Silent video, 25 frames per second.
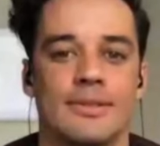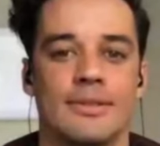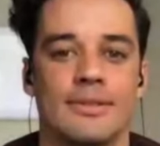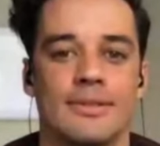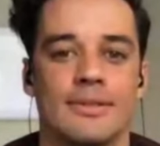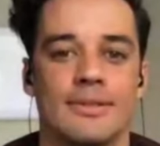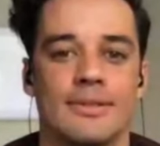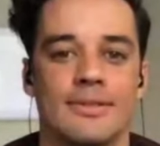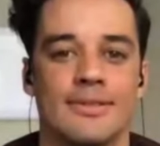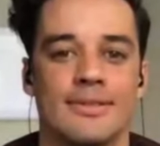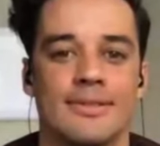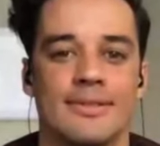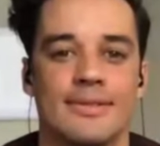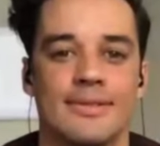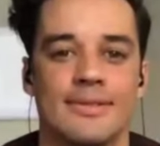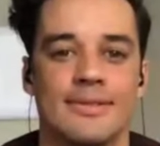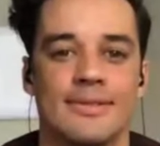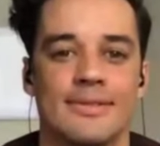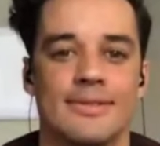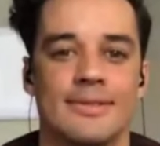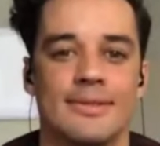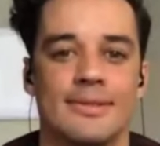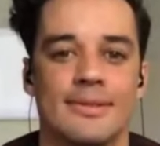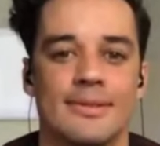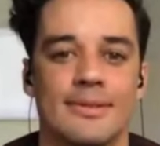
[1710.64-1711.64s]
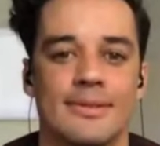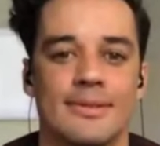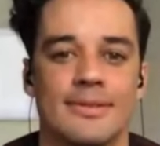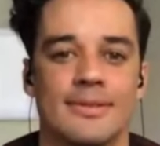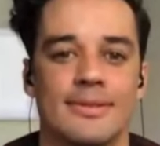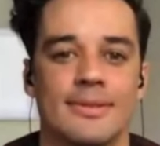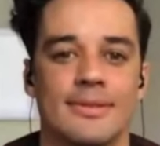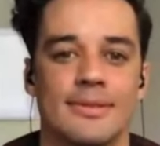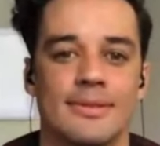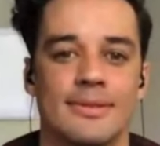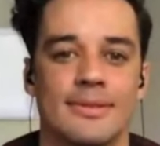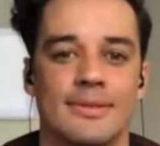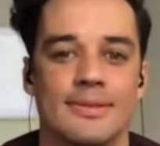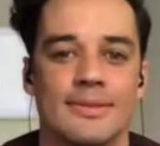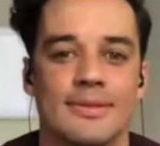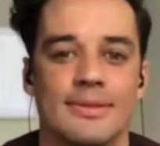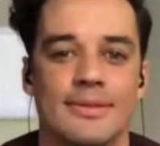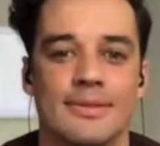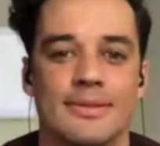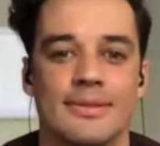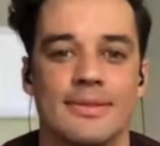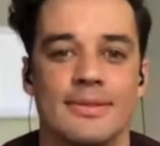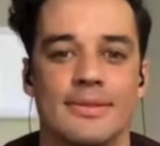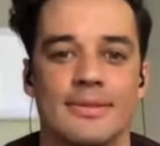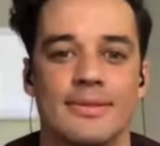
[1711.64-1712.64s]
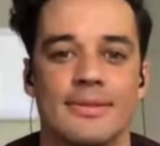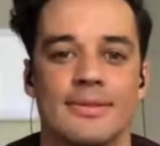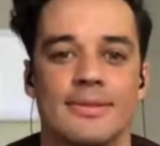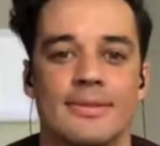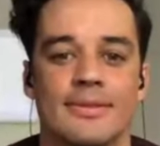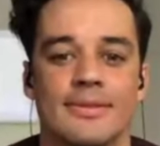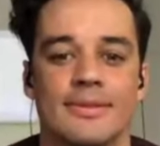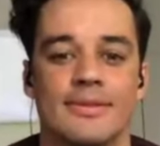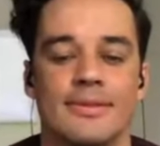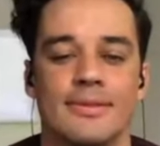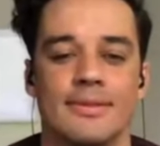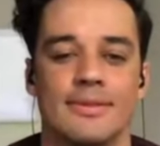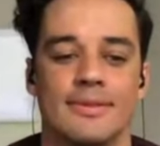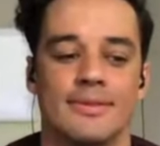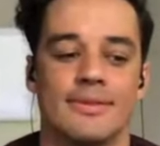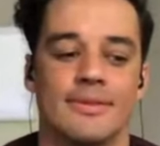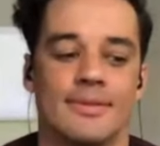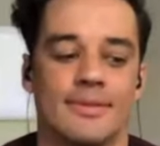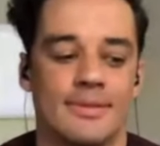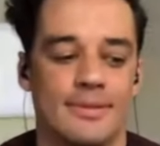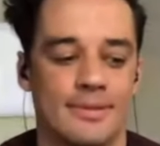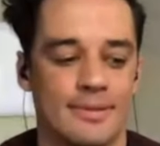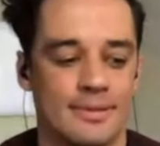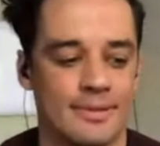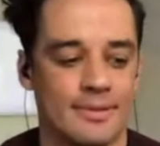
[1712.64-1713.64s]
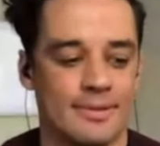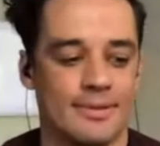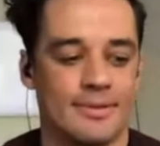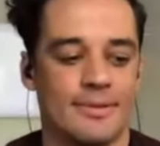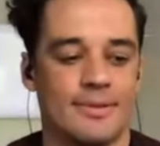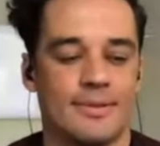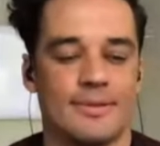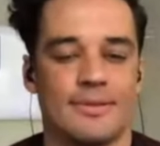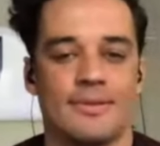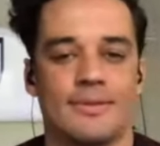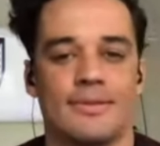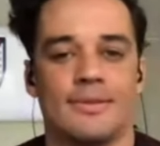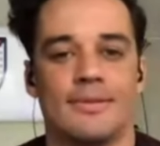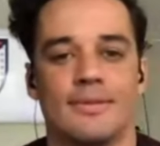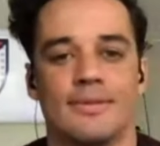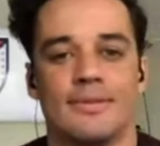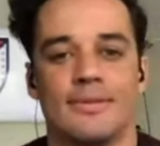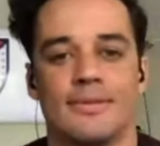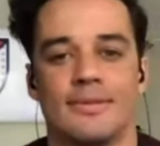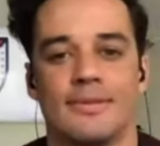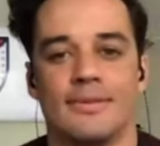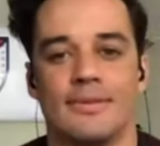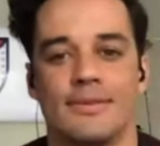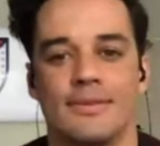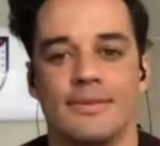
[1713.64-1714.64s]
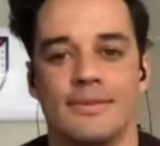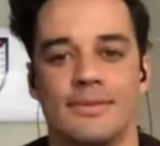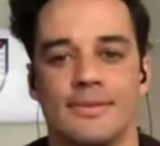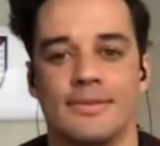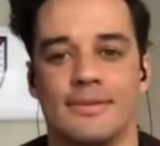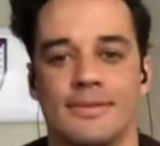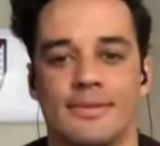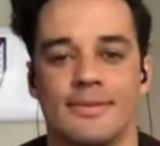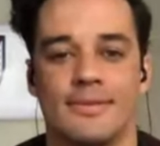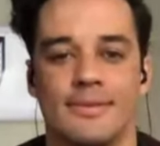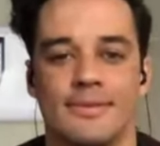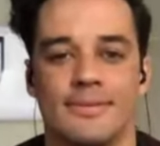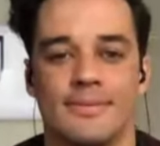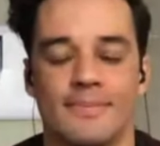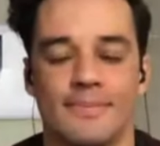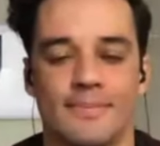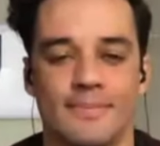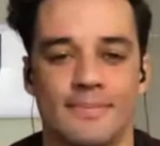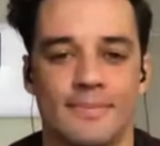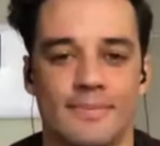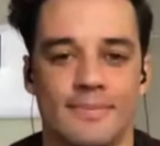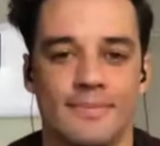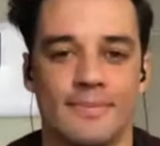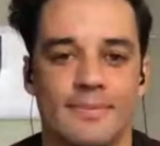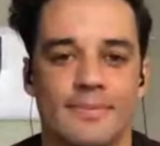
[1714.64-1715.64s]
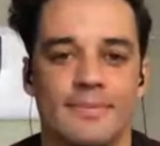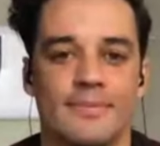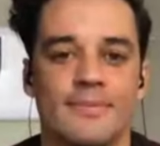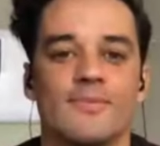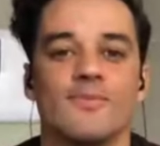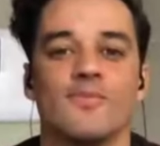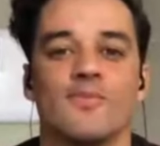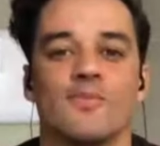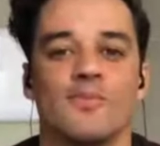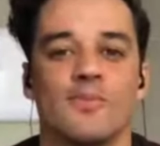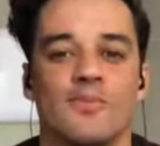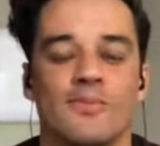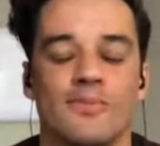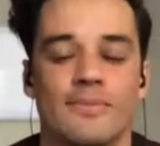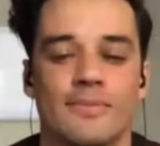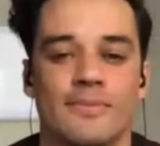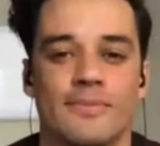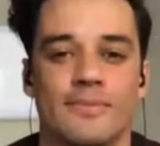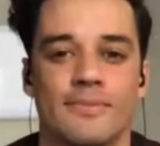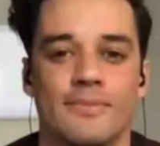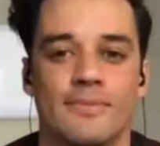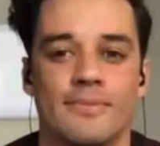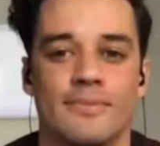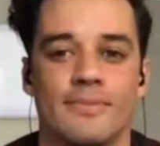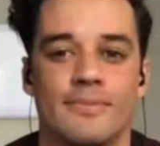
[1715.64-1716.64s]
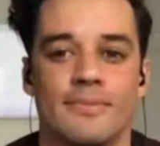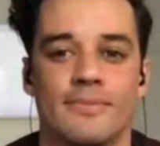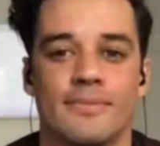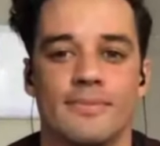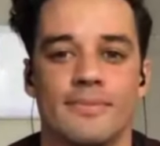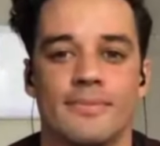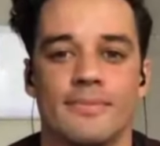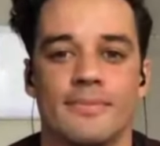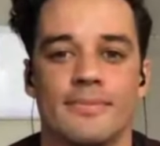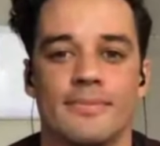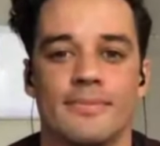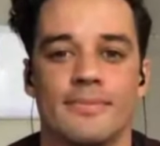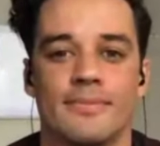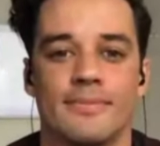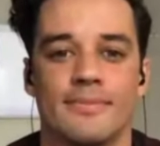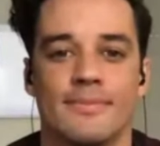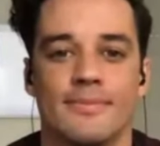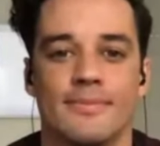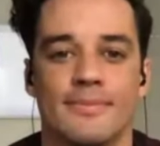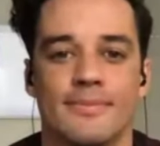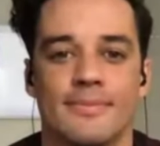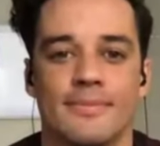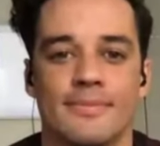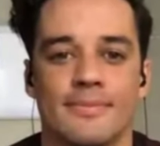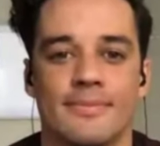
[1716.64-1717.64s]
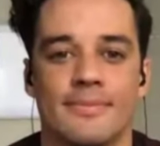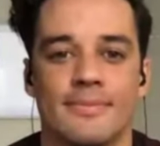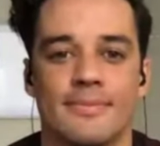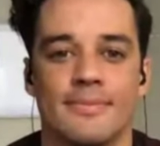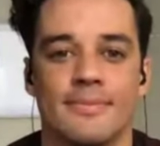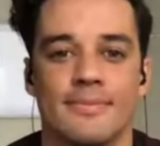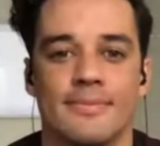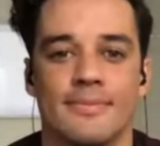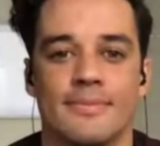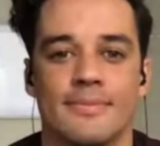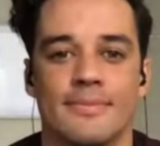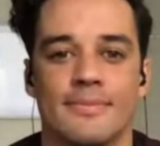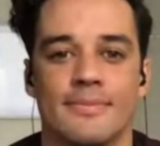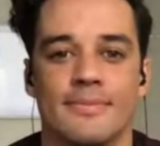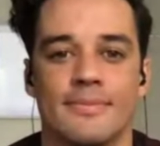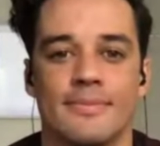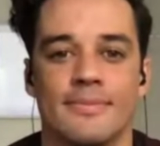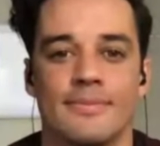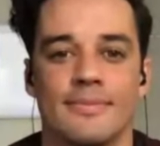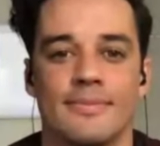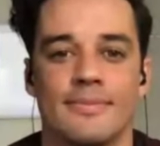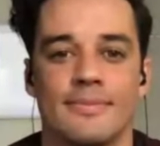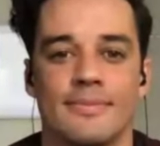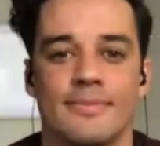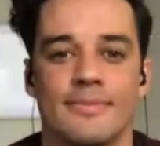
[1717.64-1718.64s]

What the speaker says: This person isn't speaking.